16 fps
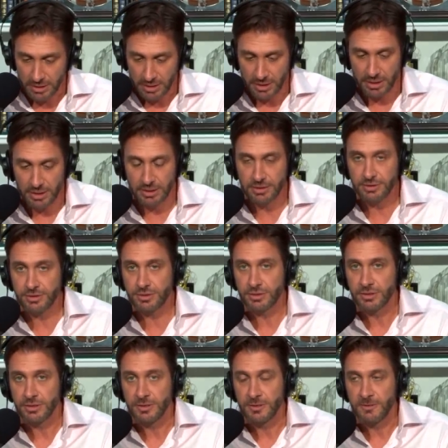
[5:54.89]
is
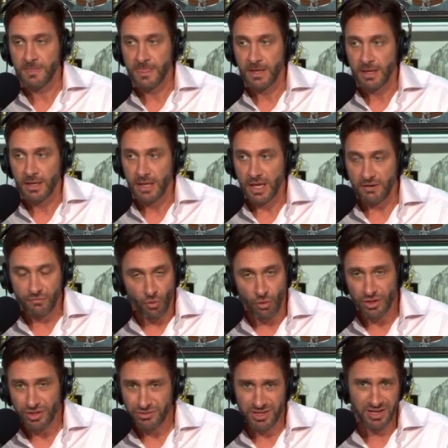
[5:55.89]
if
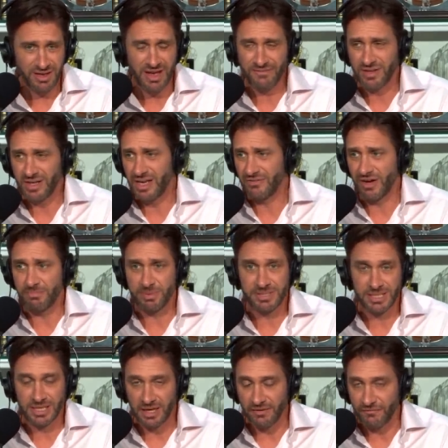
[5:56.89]
all you get have to give up
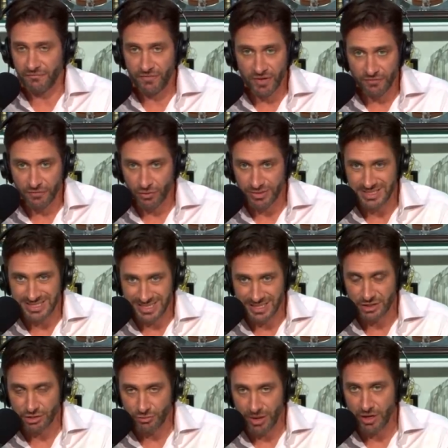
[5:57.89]
is like a fifth or
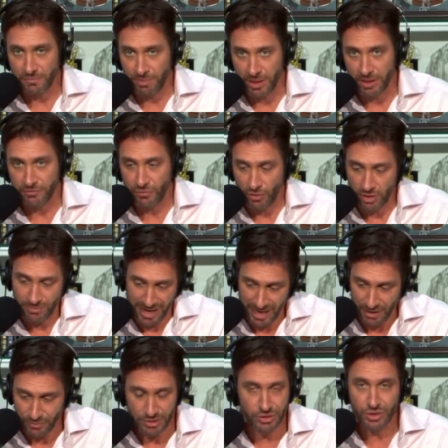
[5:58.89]
sixth round pick for him,
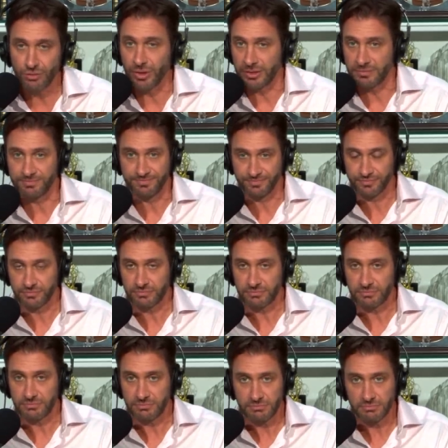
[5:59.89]
I would do it.
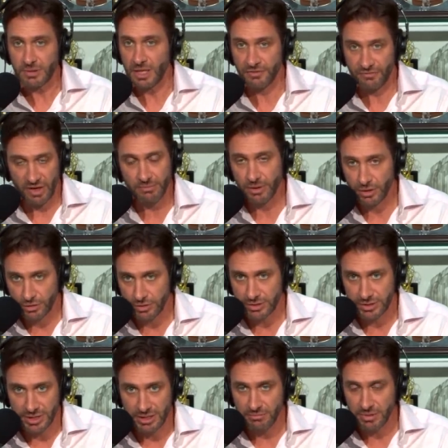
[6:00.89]
If I'm a good
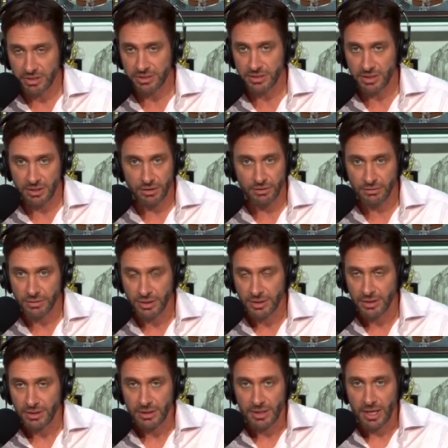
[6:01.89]
team this year
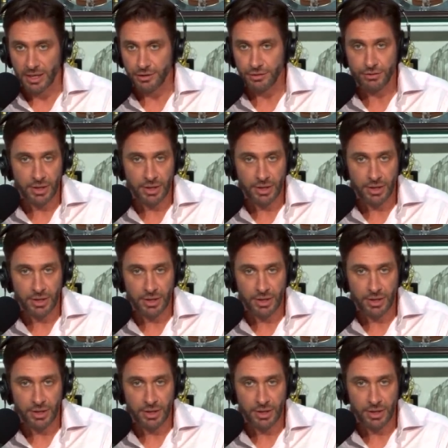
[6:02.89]
and you